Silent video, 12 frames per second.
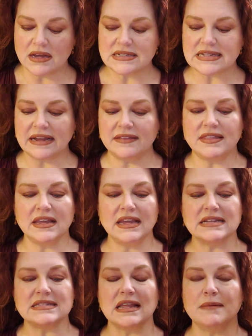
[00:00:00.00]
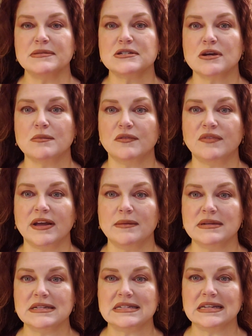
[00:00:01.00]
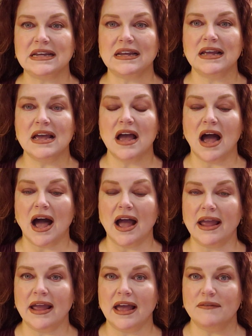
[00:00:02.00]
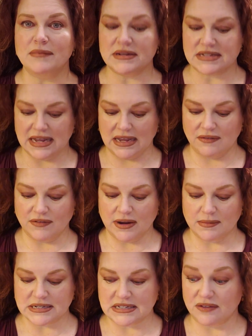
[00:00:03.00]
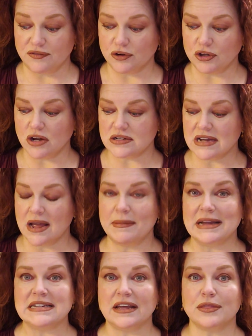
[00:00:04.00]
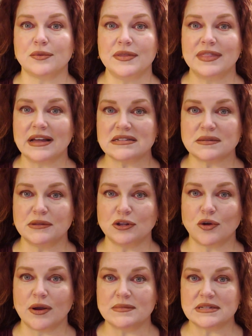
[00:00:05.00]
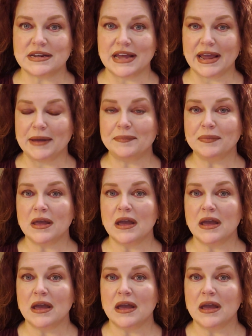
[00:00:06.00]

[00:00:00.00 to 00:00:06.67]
Second thing is liposomal vitamin C. I have been taking vitamin C for a long time. I take 3,000 milligrams a day.